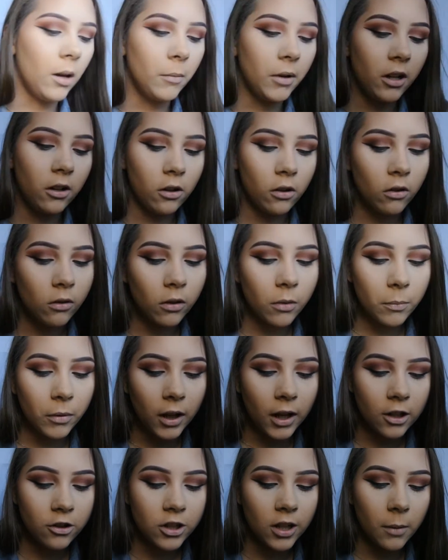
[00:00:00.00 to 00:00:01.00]
going to go with
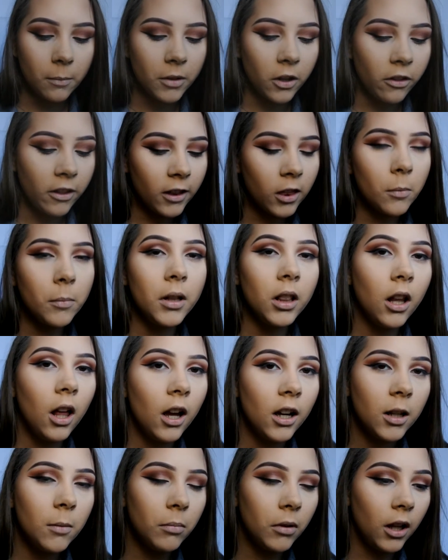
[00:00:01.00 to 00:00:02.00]
blush, and I'm using the
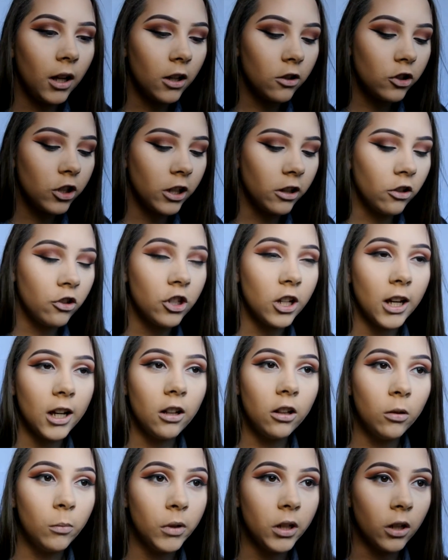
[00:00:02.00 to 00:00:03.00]
Milani blush in the shade
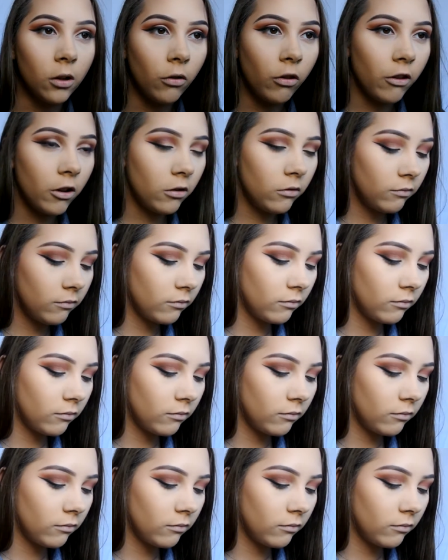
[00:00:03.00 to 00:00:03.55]
Luminosa.